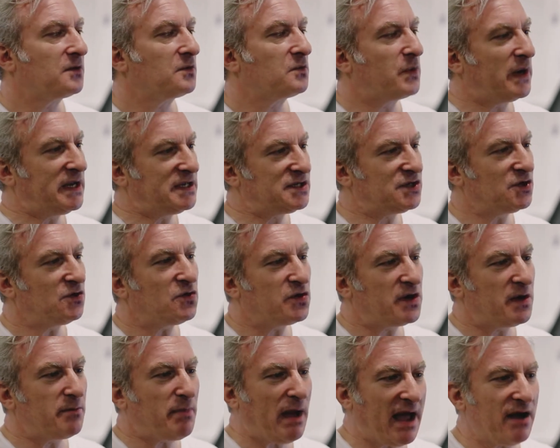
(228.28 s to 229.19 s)
we
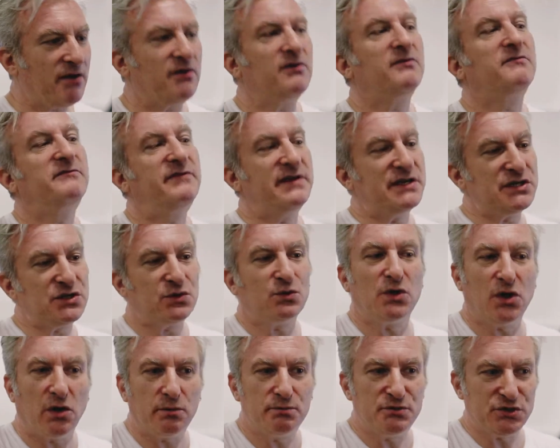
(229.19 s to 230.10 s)
talk about
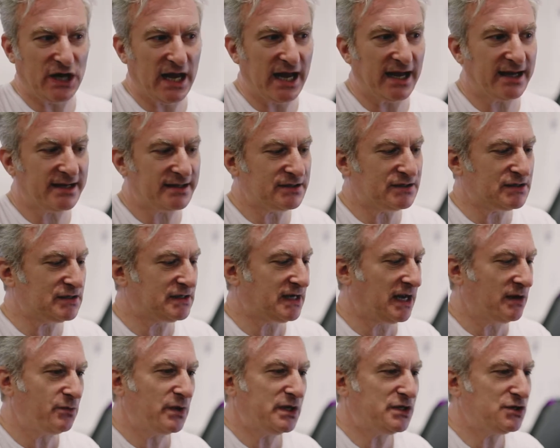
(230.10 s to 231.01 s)
visual objects
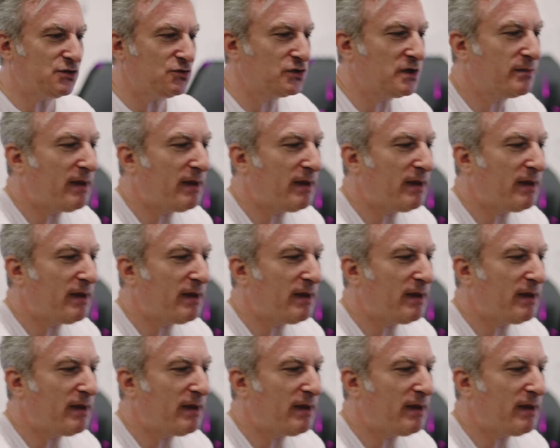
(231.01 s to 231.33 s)
and we talk